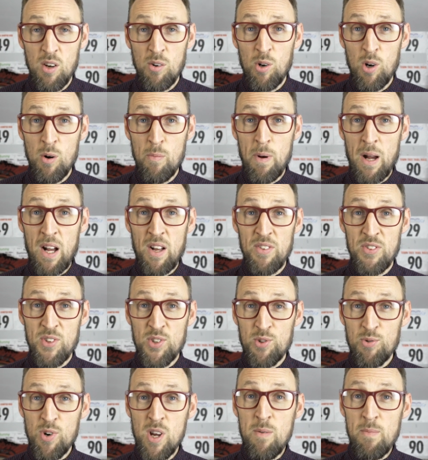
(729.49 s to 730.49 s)
were about
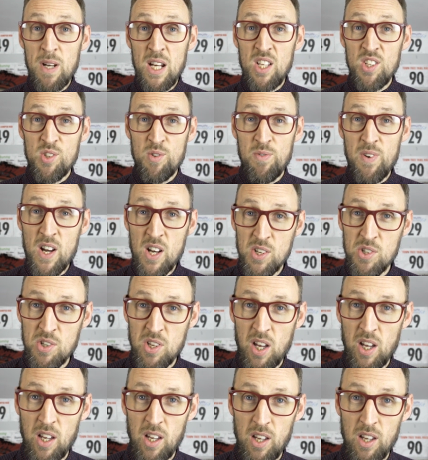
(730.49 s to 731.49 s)
3 minutes
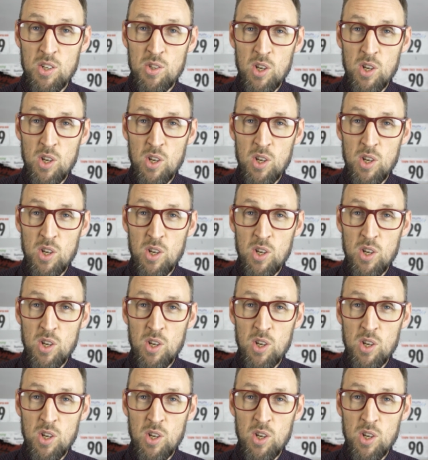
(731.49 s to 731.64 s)
faster.